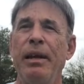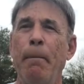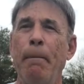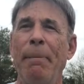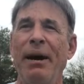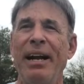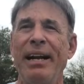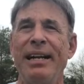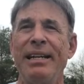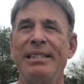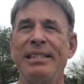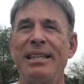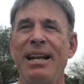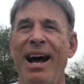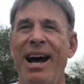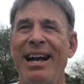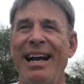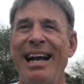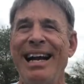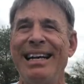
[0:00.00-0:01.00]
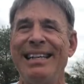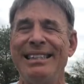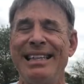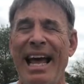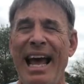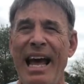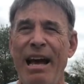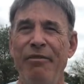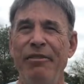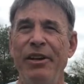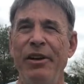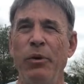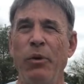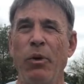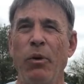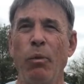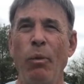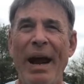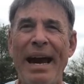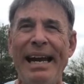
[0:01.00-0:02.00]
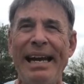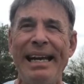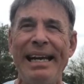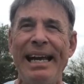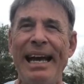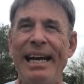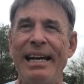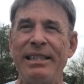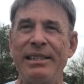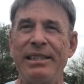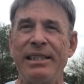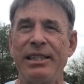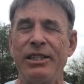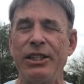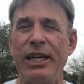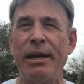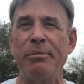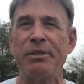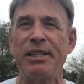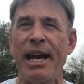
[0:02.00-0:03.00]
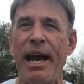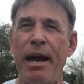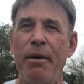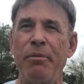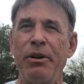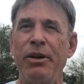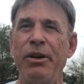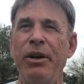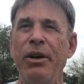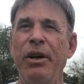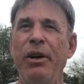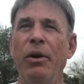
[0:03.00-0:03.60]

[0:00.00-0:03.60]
but it's not as heavy or weighty as the James Cameron